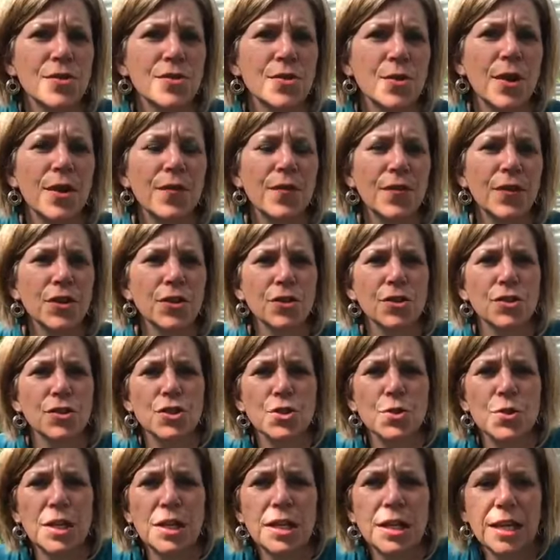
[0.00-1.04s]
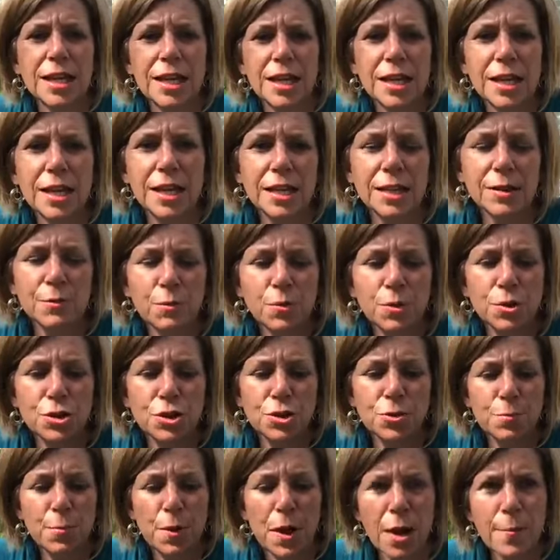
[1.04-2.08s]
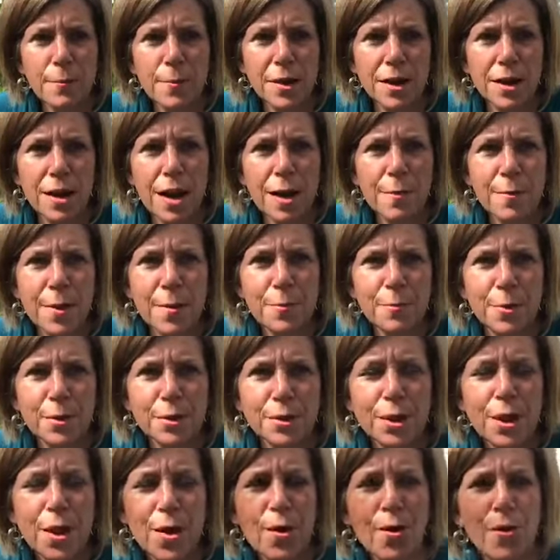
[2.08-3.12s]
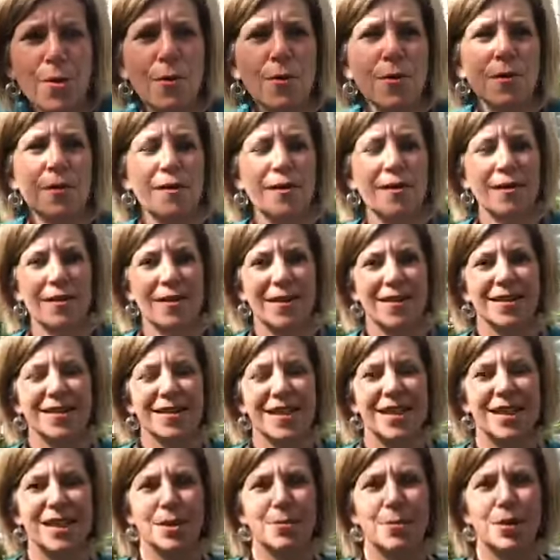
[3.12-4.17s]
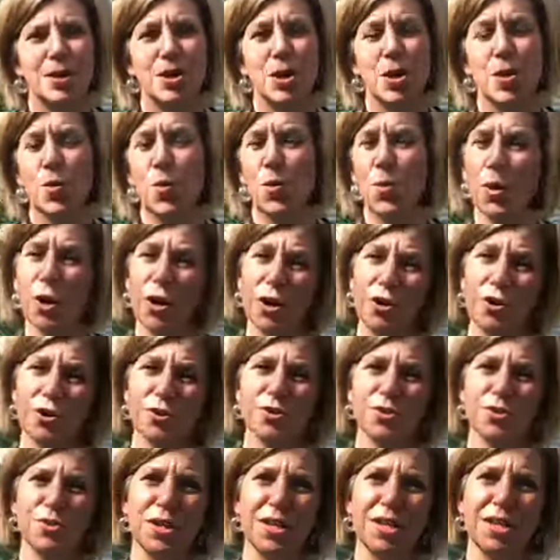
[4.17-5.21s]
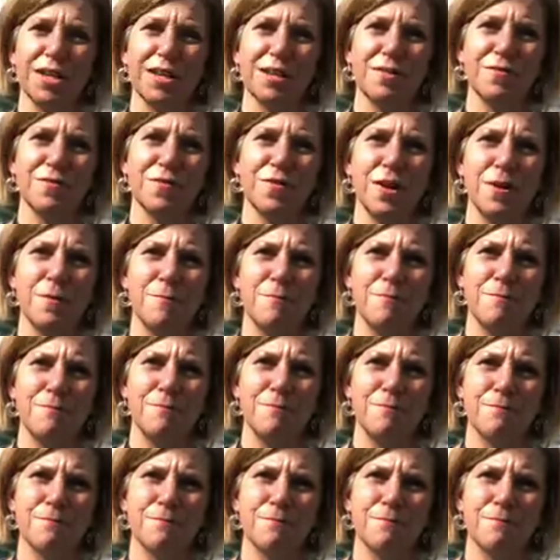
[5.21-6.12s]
So if you're joining in, would you pop a comment below letting me know where you're joining in from